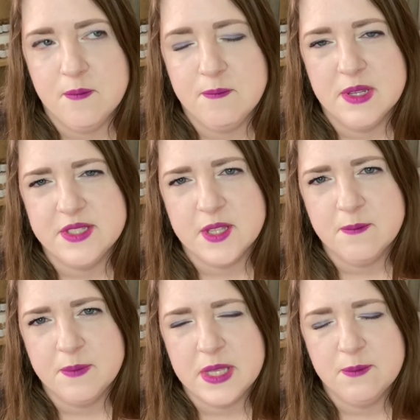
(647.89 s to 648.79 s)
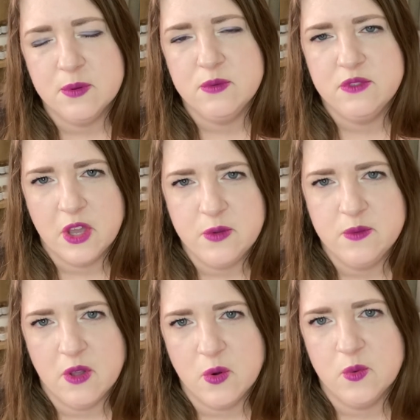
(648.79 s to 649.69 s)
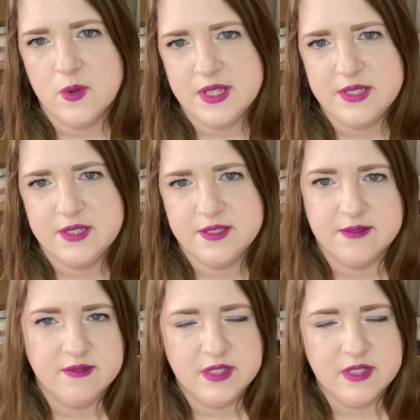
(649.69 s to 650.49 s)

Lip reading: But some people don't always,